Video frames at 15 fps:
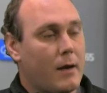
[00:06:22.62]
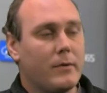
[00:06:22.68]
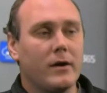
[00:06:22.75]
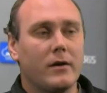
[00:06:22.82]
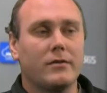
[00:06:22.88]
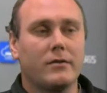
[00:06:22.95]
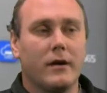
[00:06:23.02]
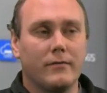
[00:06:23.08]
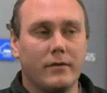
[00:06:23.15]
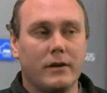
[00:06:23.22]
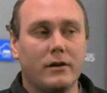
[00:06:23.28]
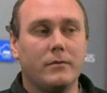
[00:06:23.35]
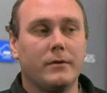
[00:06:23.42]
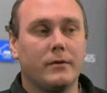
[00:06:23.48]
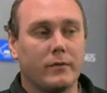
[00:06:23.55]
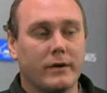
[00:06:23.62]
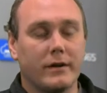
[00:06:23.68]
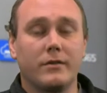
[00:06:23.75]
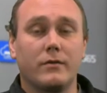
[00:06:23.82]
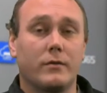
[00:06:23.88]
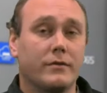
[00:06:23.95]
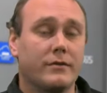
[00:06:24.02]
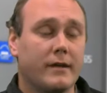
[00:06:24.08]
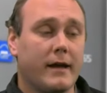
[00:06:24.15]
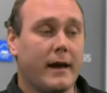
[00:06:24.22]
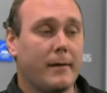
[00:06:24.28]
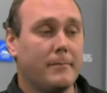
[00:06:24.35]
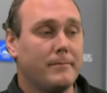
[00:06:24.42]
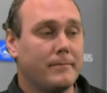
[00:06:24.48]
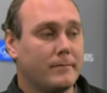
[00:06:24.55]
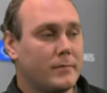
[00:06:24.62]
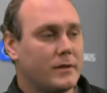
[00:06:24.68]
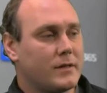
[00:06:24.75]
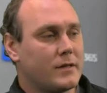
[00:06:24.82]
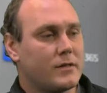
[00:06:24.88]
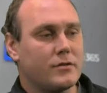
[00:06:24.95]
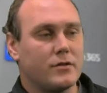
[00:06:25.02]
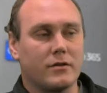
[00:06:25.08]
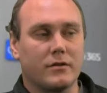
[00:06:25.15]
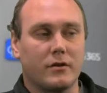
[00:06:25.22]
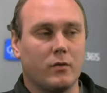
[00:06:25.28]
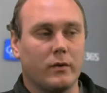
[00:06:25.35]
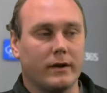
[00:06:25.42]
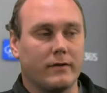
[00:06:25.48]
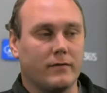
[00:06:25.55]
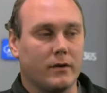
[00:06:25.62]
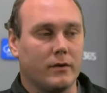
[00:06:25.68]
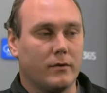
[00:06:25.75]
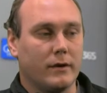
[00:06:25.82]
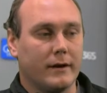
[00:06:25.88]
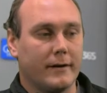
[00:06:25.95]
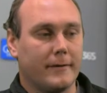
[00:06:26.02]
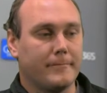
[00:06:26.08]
also have a Human Resource tab, but this is just a quick view here.